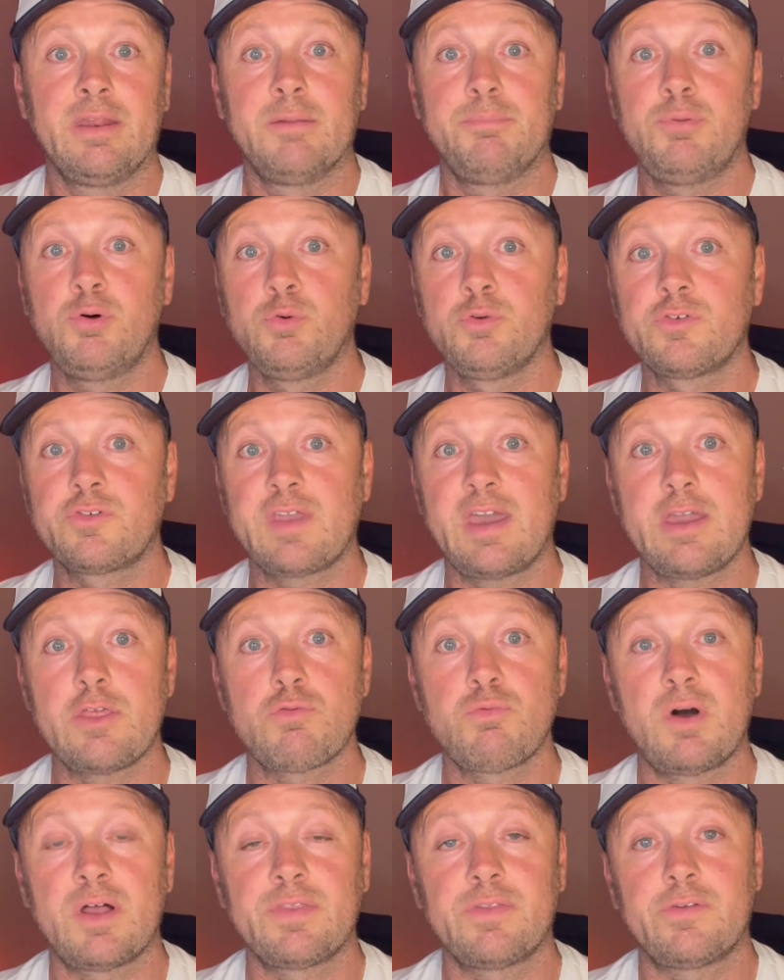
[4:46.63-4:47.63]
in the pool stage
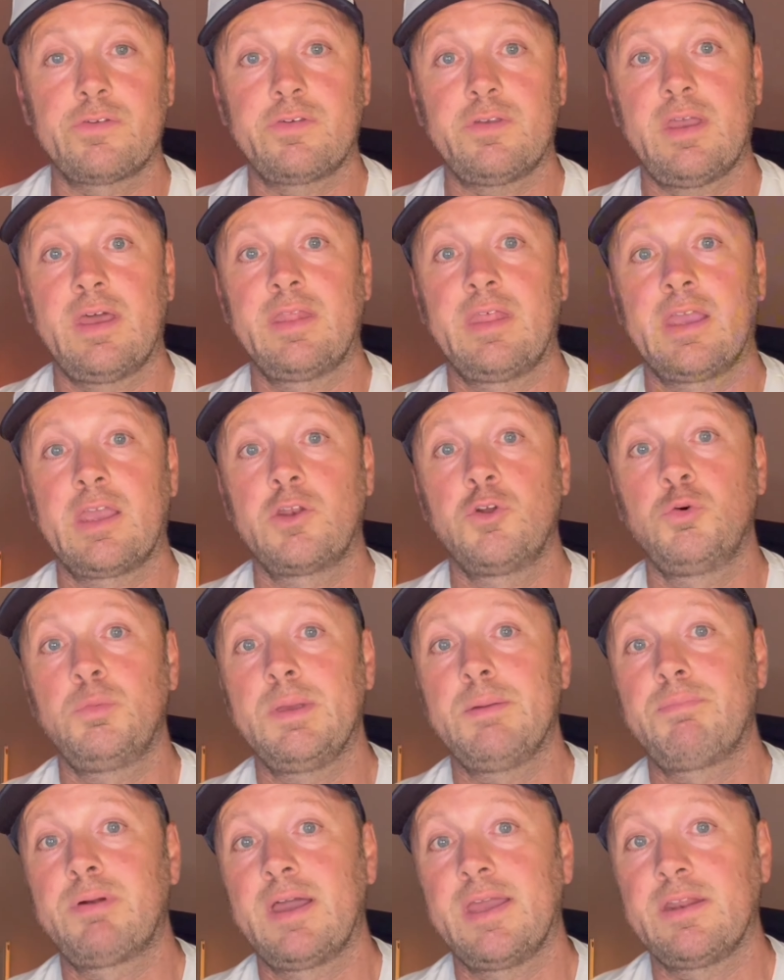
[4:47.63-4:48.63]
once, and they can all
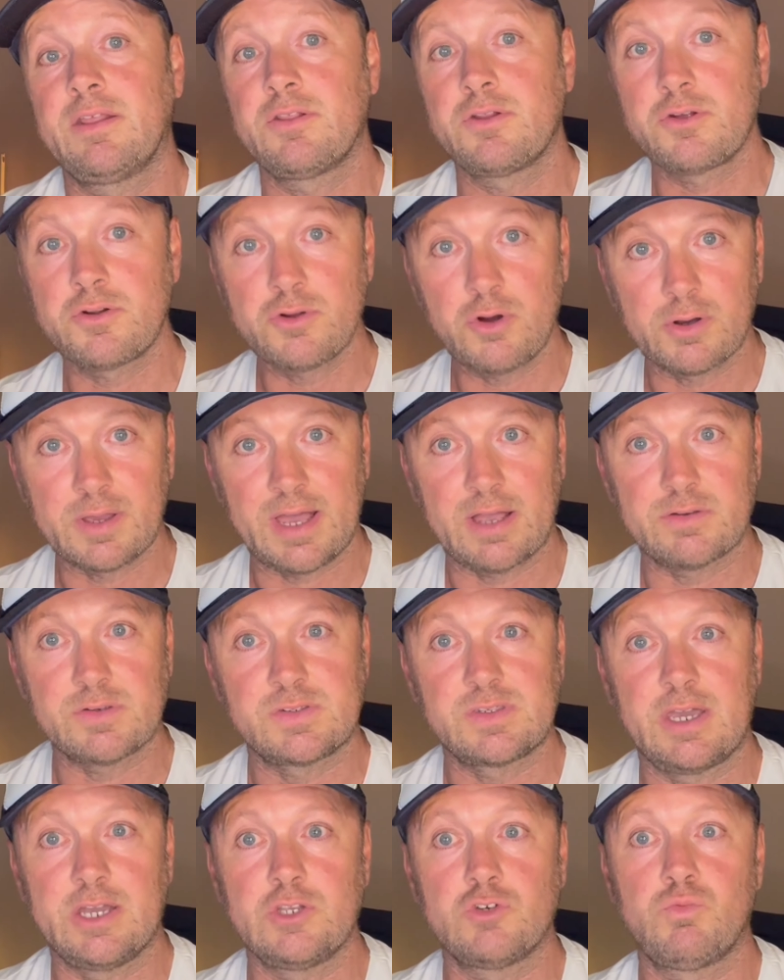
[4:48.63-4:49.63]
be played in the knockout
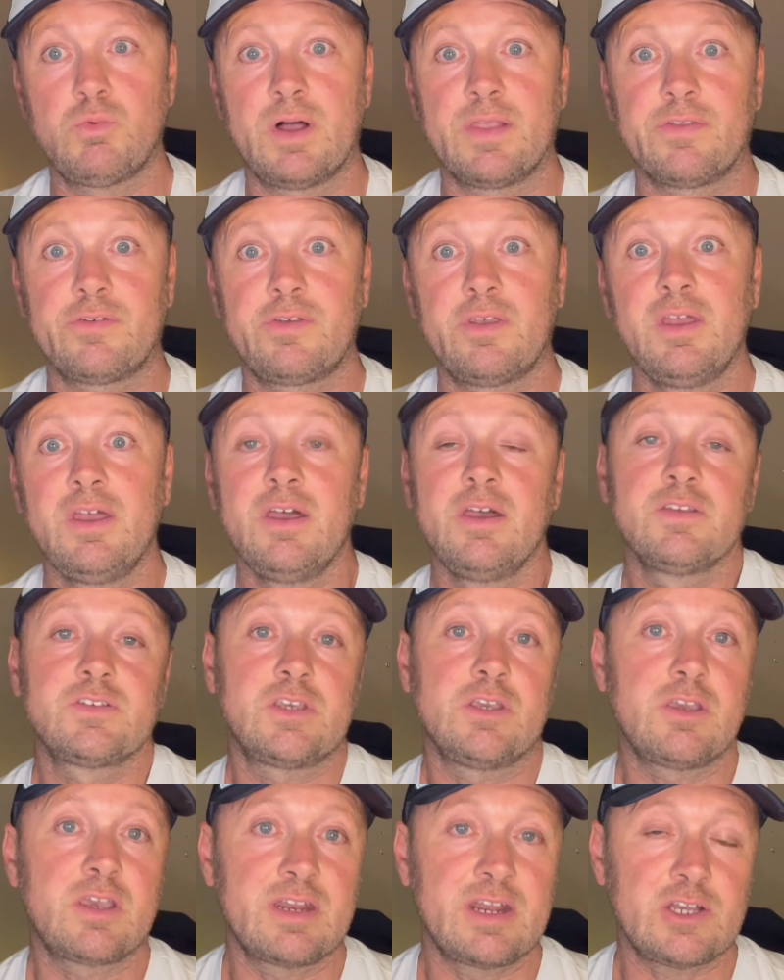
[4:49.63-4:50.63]
stage once.
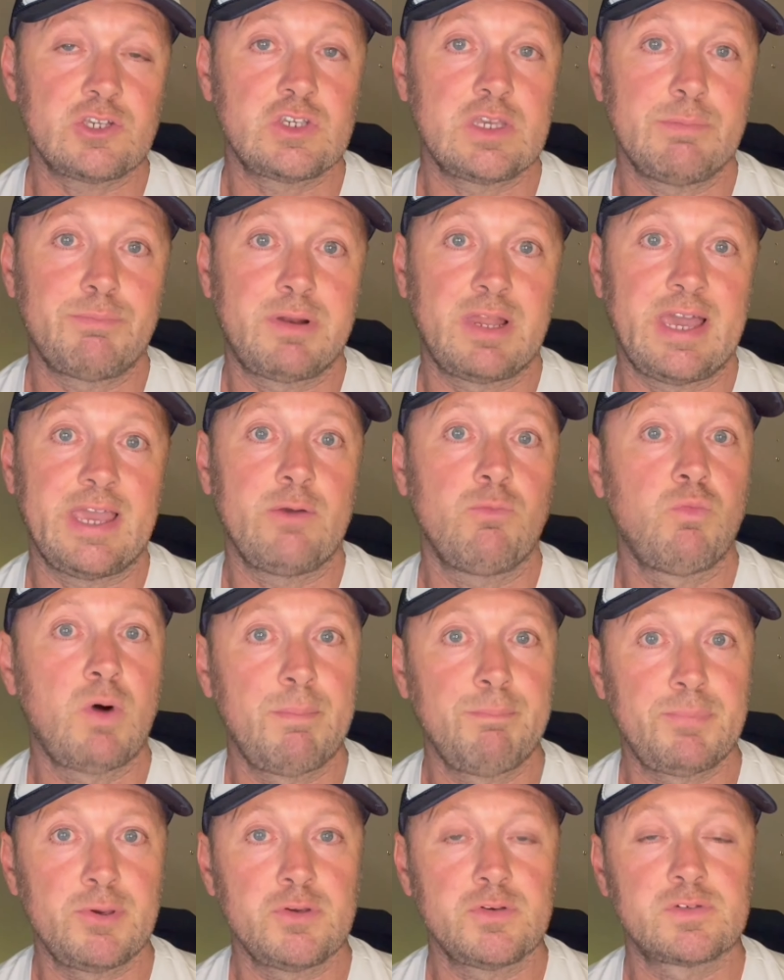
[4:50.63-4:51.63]
So you can actually play
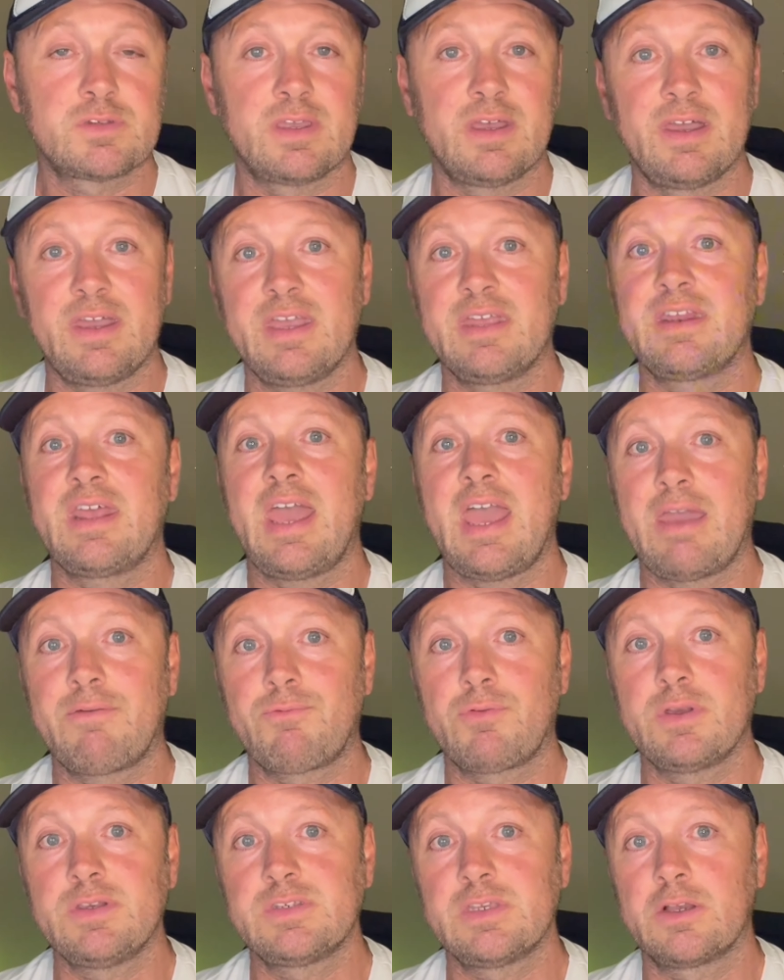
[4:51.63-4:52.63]
one booster in
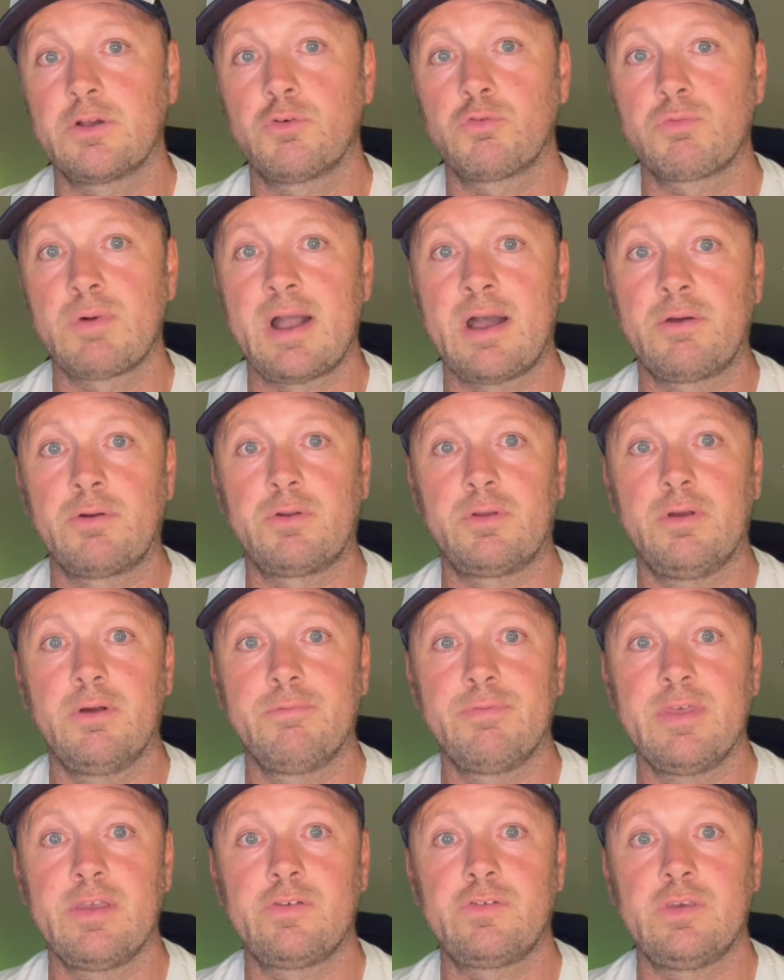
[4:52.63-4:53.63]
every single round
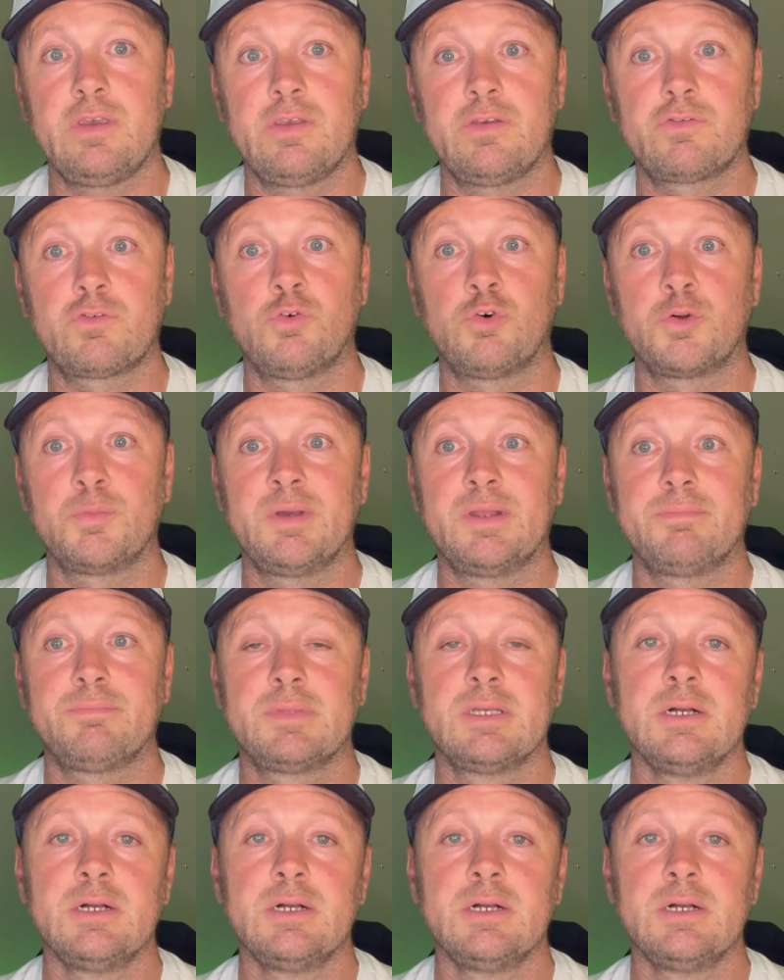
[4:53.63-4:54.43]
of this year's tournament.